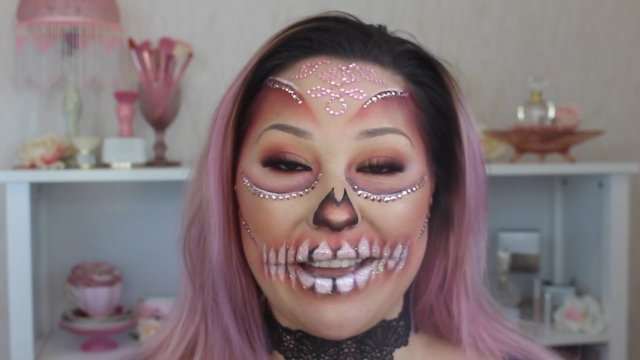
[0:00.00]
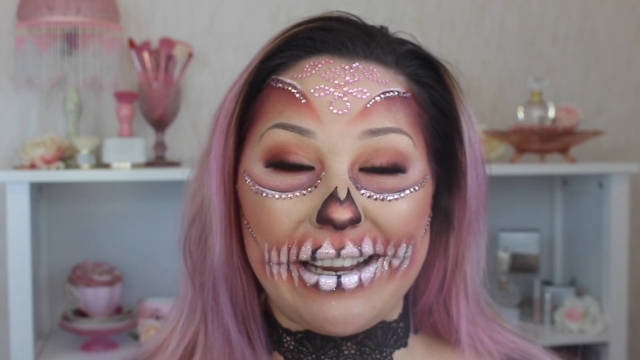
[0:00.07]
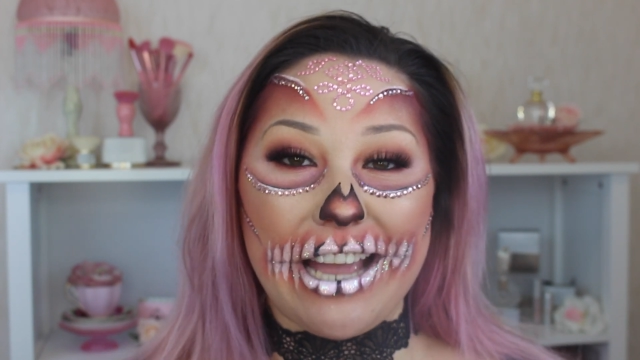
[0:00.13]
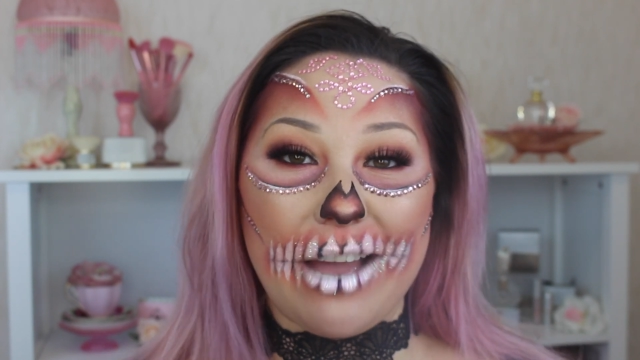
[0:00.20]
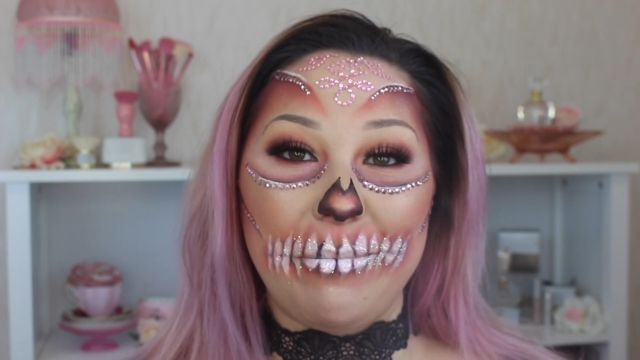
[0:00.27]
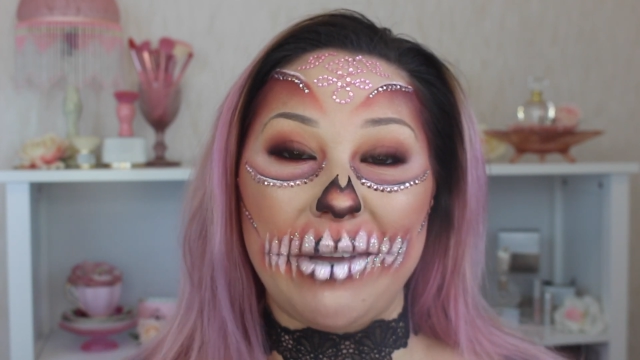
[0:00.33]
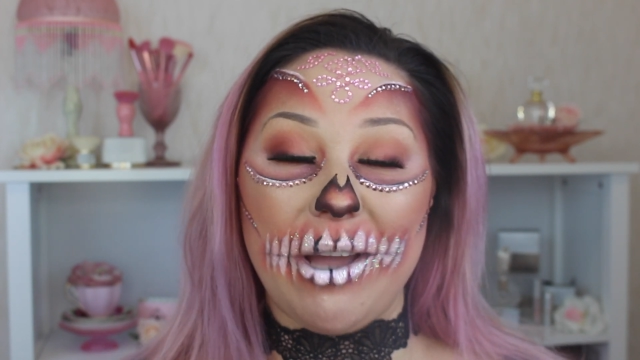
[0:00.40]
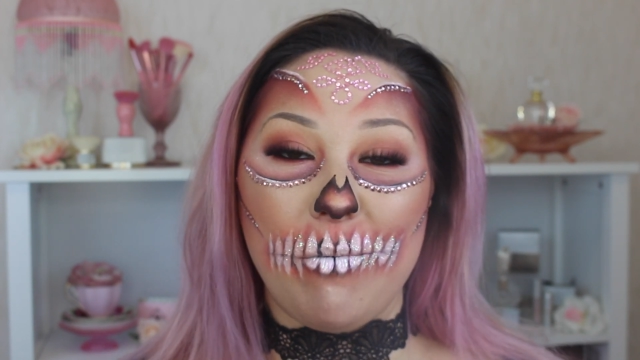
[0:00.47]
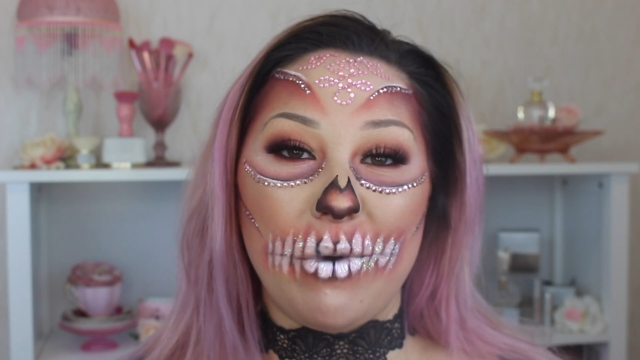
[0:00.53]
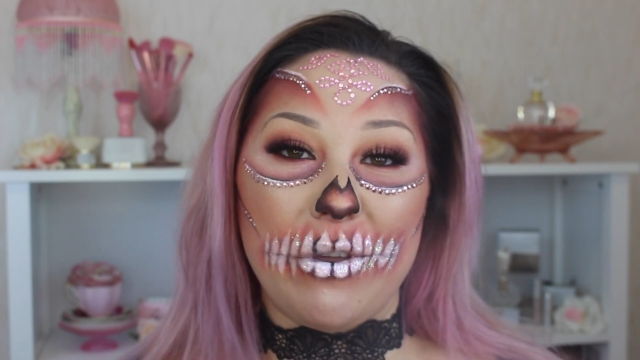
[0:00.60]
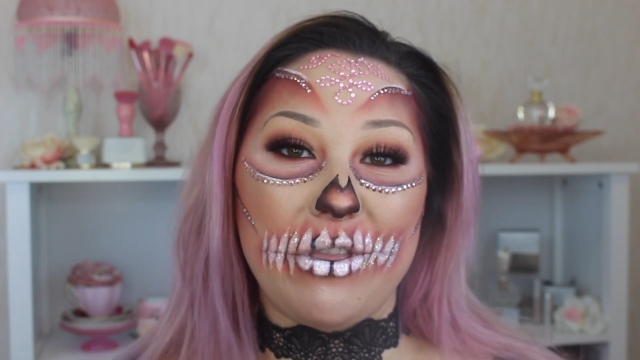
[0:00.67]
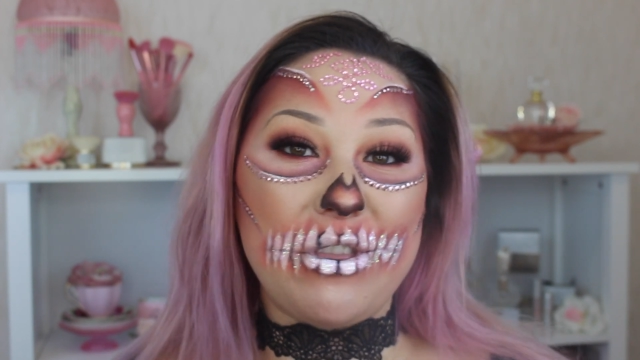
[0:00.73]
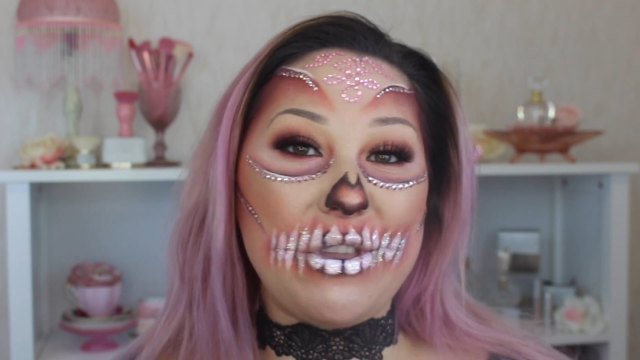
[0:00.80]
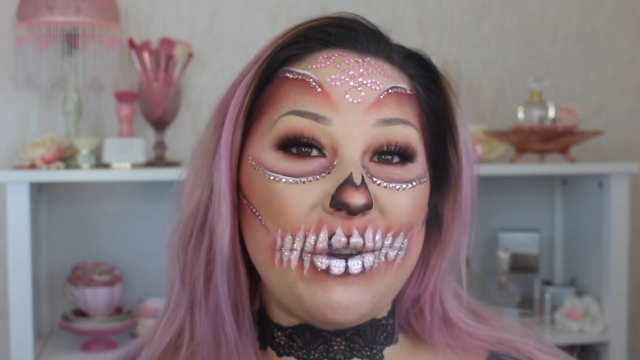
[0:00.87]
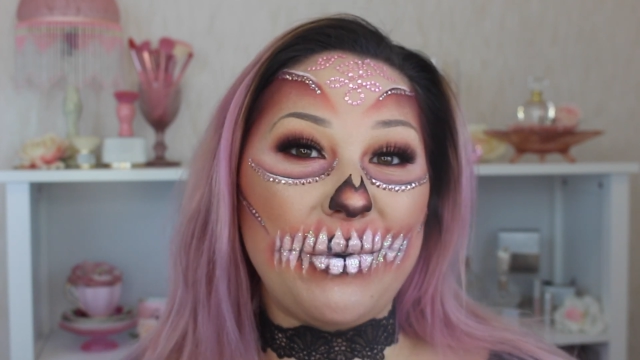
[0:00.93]
and coming up
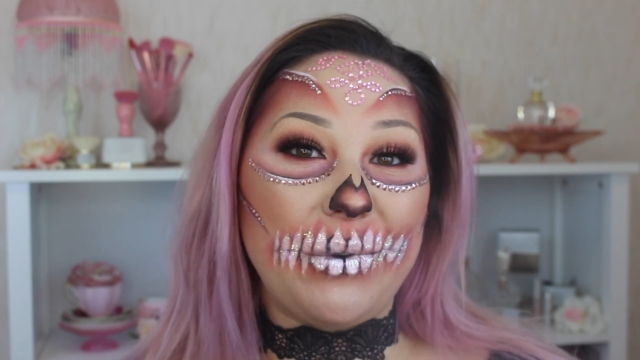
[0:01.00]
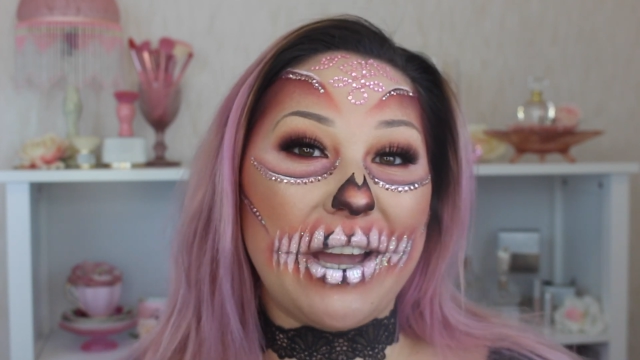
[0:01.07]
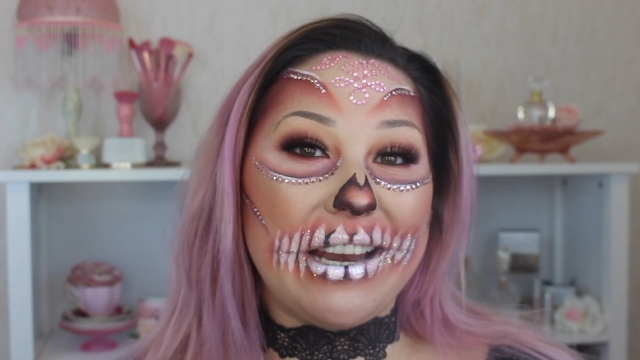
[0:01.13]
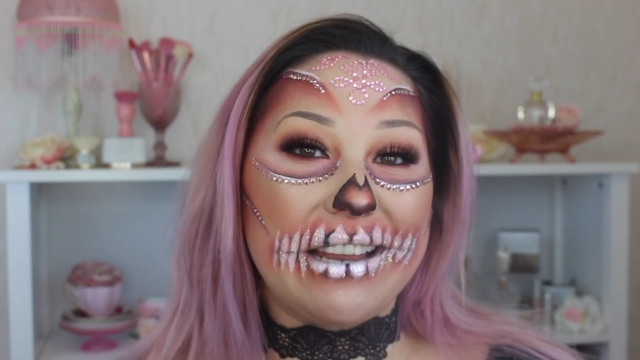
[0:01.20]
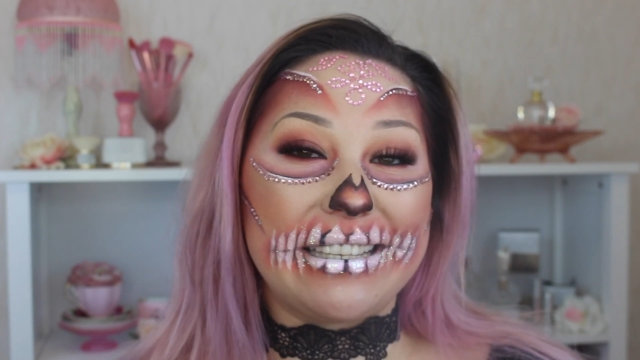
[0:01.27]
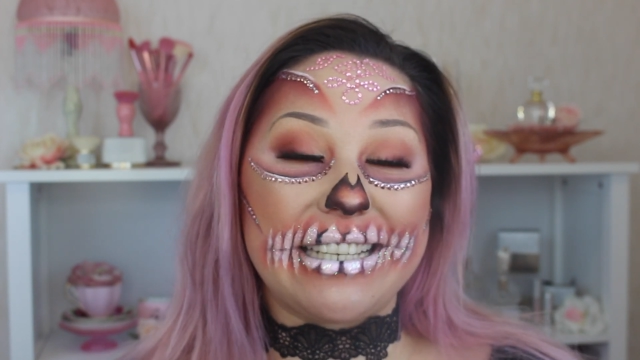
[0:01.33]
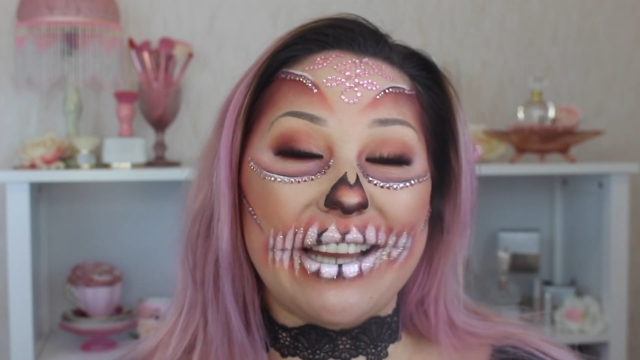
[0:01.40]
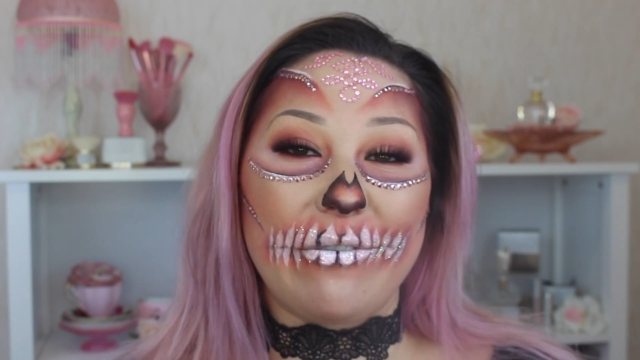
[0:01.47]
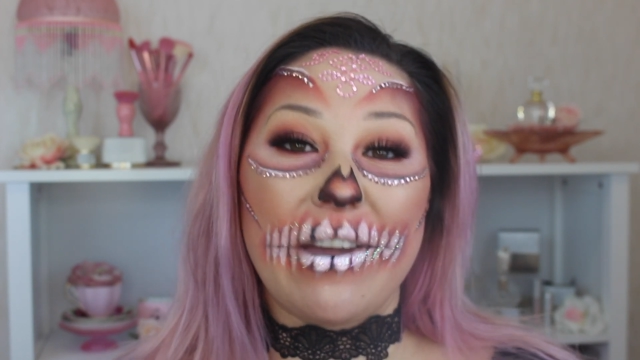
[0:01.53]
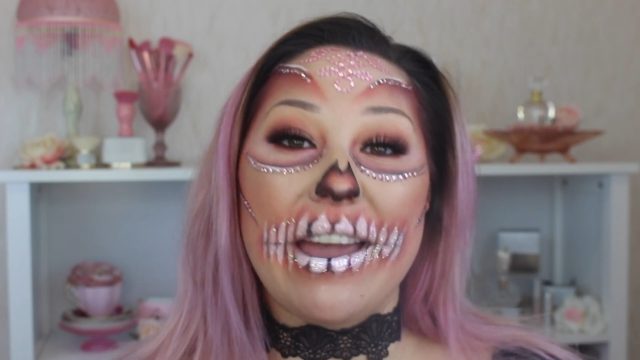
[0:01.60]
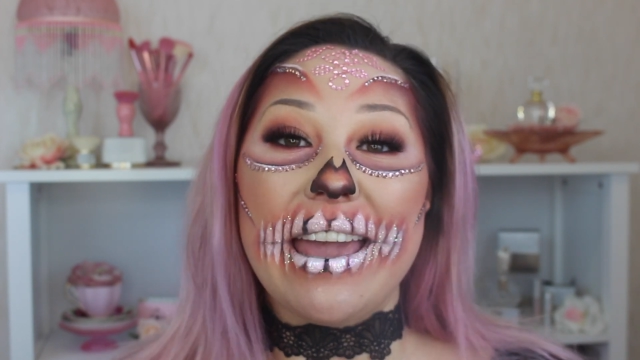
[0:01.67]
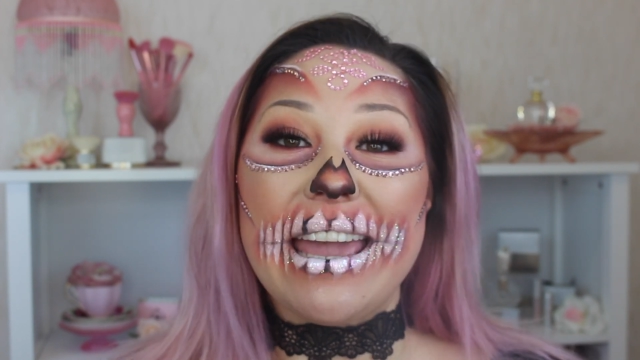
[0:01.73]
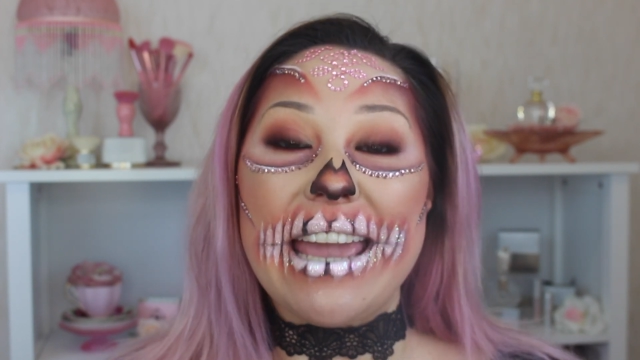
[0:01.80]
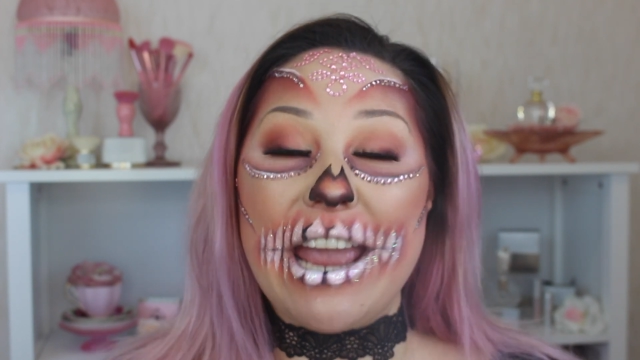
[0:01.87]
with new kind of stuff